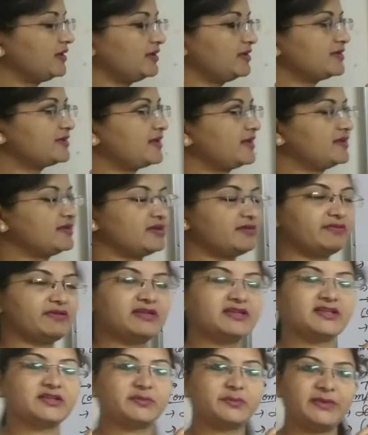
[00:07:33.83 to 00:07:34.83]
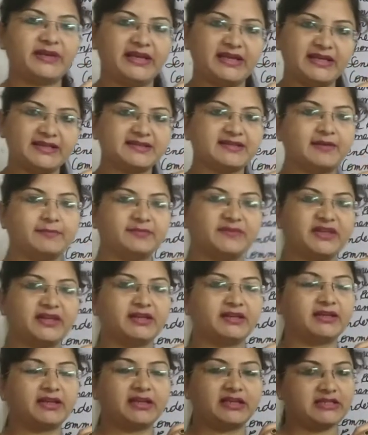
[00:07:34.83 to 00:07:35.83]
Sender will speak
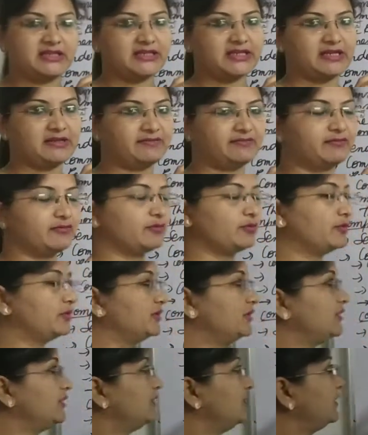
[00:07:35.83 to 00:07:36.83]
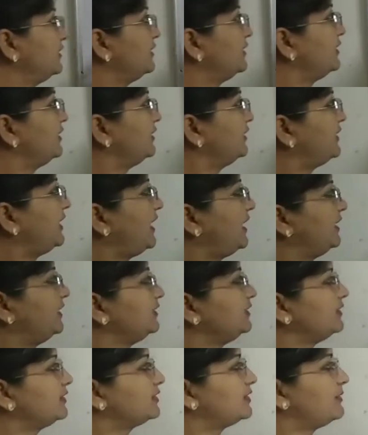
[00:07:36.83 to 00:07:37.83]
something in telephone.
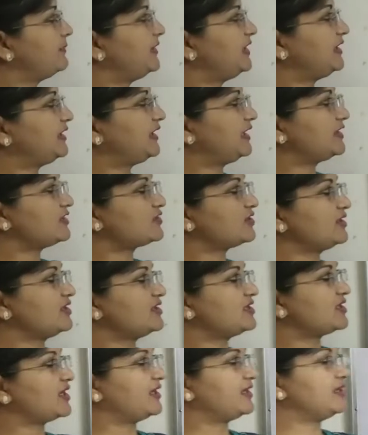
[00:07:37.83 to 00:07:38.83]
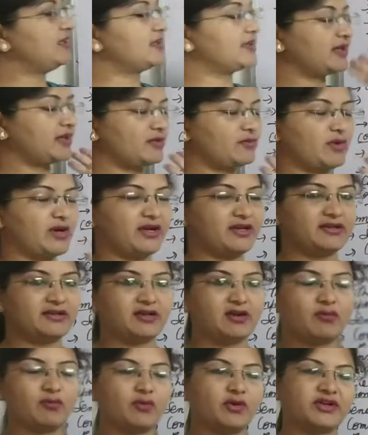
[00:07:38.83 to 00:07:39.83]
Then communication channel required.
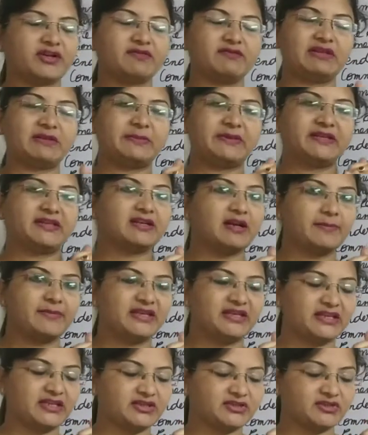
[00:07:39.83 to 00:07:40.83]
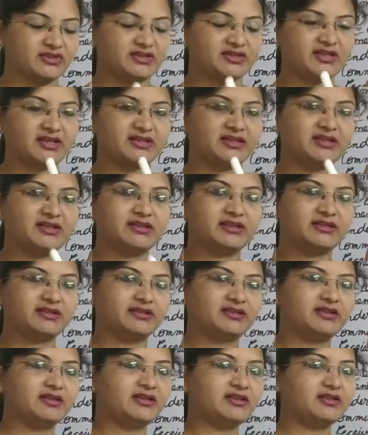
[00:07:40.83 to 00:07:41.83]
Now what will be the communication channel?
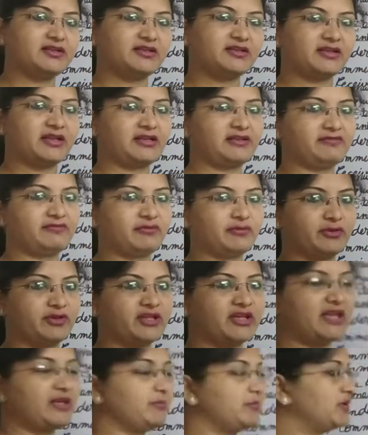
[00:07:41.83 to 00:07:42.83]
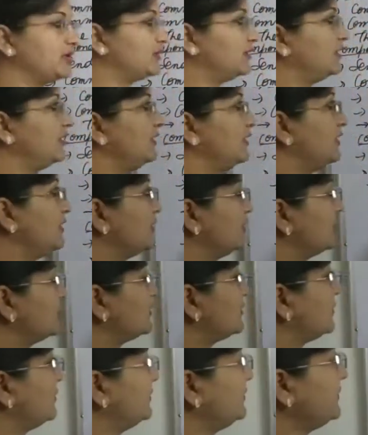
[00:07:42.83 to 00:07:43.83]
The telephone cable.
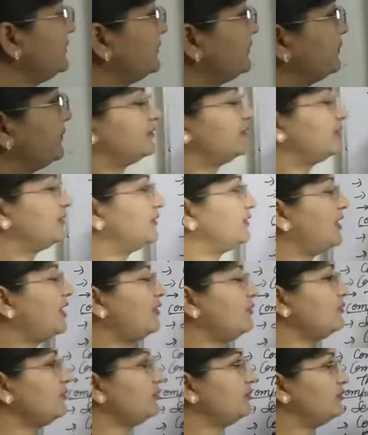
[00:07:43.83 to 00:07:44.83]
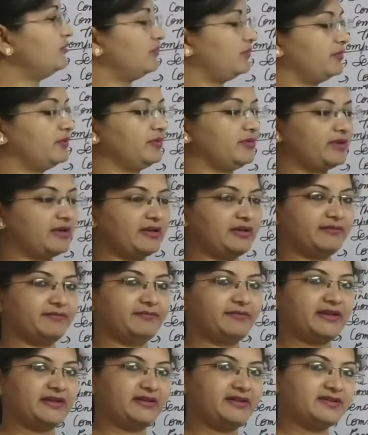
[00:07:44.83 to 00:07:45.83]
So now
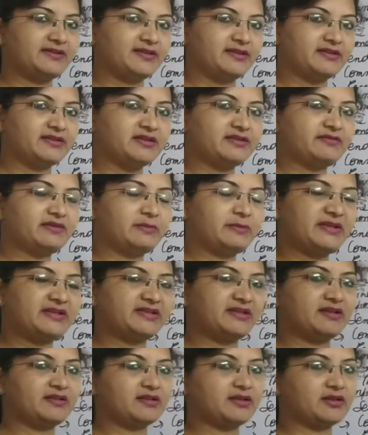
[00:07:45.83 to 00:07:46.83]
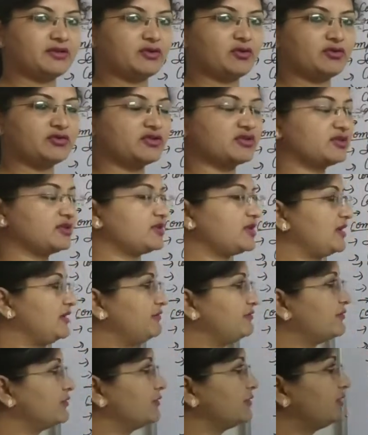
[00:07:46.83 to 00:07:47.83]
when the signals will be sent across the
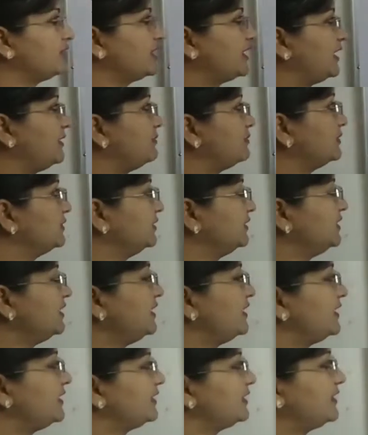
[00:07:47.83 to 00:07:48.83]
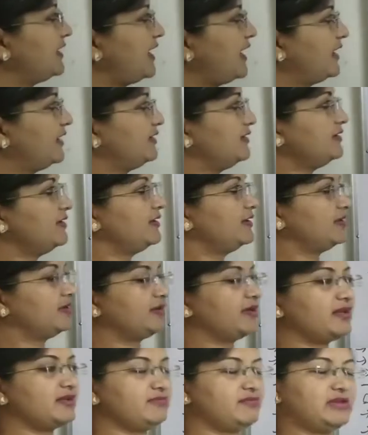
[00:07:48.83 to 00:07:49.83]
telephone cable, then
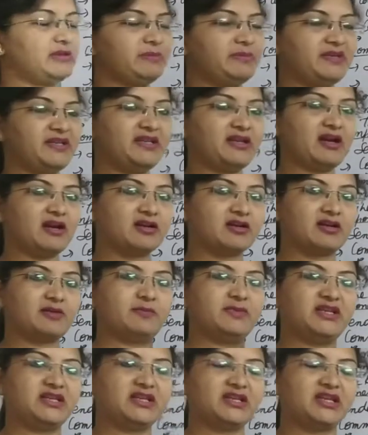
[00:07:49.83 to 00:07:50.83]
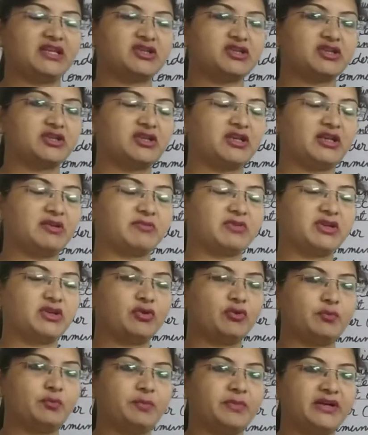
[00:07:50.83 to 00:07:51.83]
there will be a communication
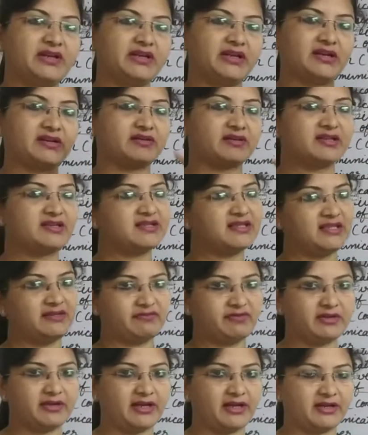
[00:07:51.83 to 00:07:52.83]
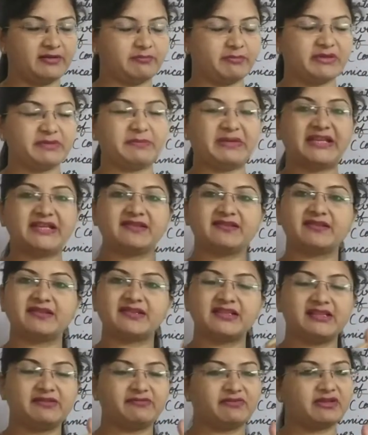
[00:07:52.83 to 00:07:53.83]
equipment at receiver end. That means
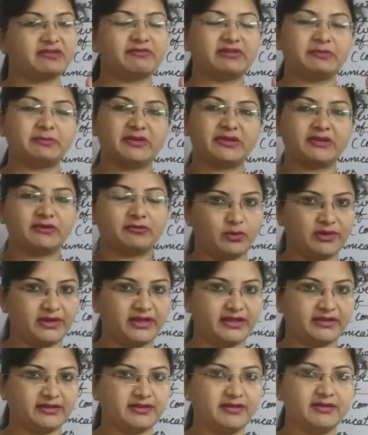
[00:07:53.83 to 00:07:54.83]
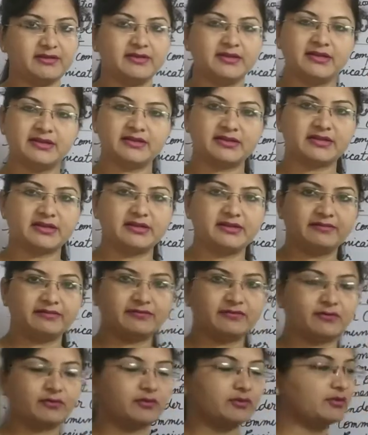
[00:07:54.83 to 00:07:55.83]
receiver will be holding the
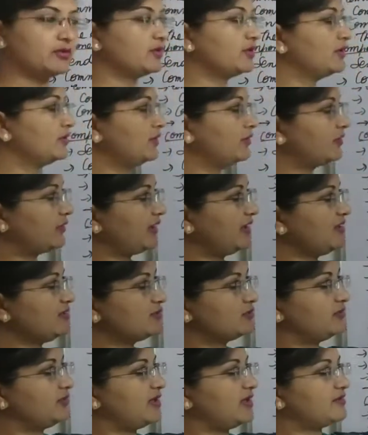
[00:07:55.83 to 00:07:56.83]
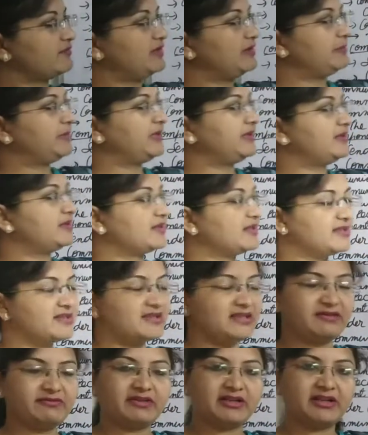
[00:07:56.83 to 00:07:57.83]
telephone. Okay, so that will be the
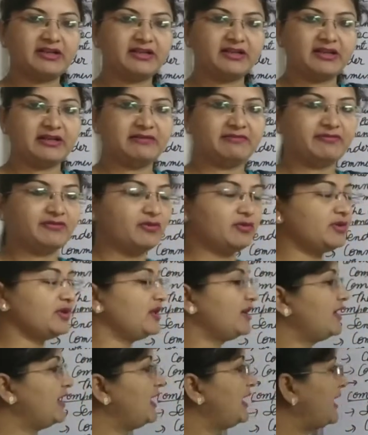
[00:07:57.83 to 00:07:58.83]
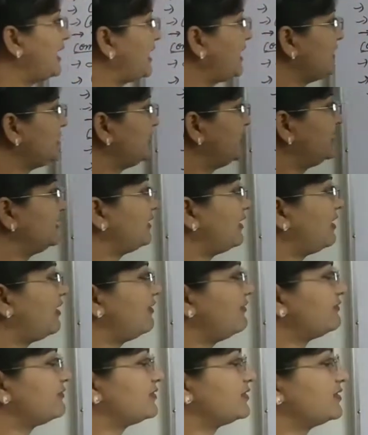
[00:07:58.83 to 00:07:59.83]
receiver in telephone, and then
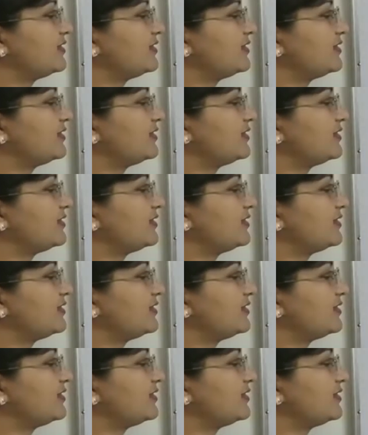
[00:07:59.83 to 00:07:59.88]
after